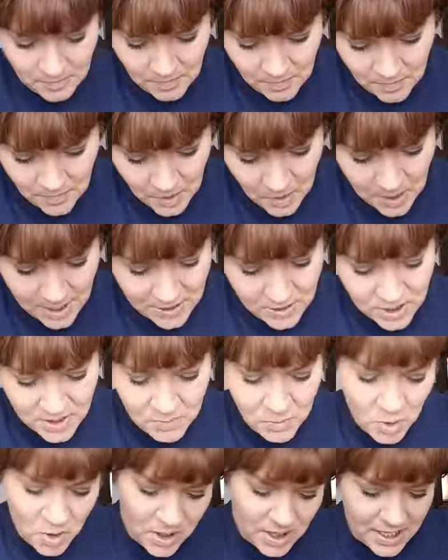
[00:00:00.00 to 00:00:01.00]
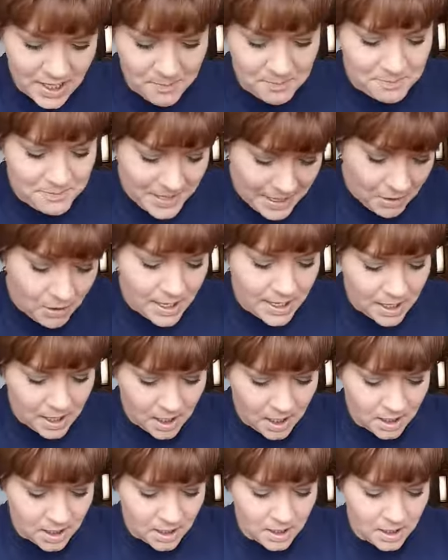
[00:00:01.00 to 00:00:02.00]
Actually more like a berry
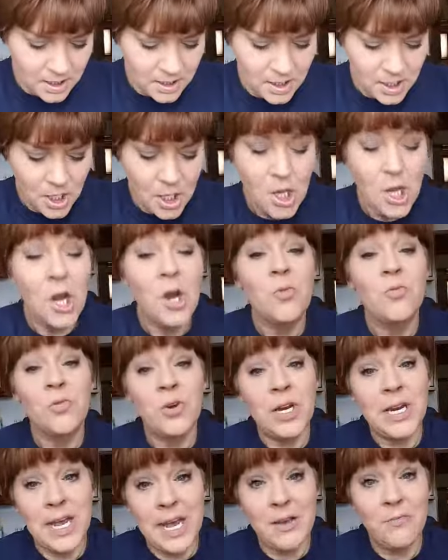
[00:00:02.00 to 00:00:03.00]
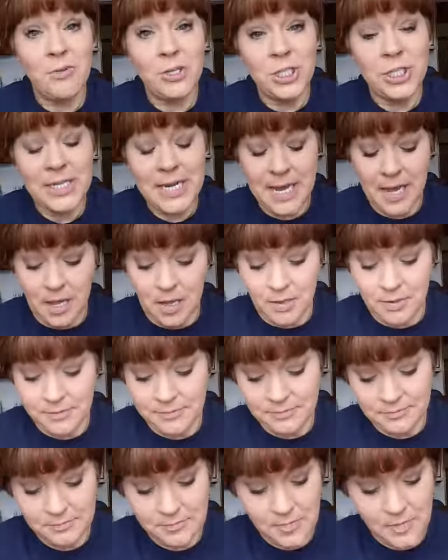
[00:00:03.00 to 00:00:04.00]
color. Renee Rochelle.
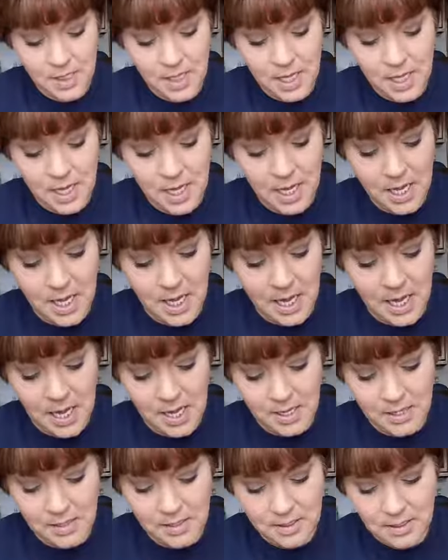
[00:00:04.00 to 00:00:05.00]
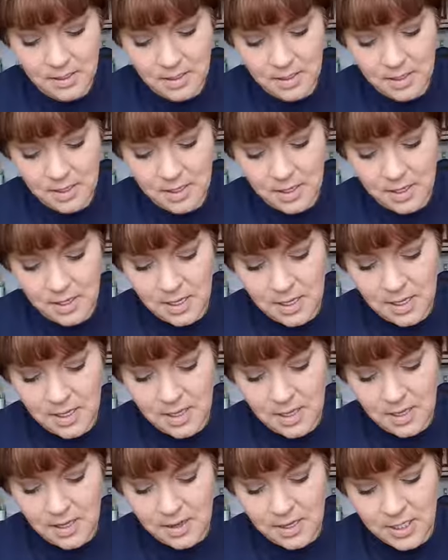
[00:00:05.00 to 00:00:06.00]
Okay.
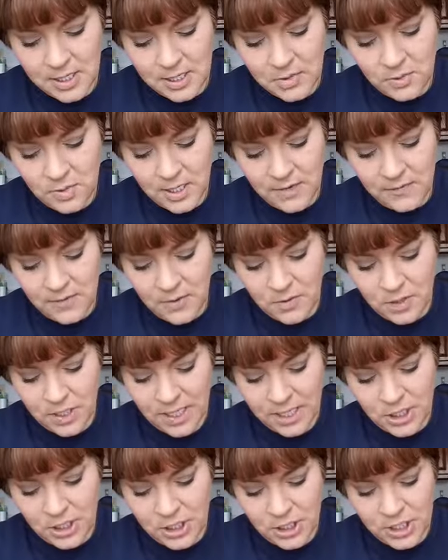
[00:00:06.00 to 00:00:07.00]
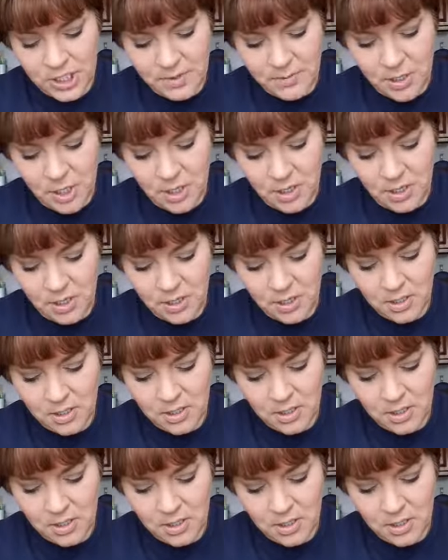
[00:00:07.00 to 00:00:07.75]
This one, if you like shimmer.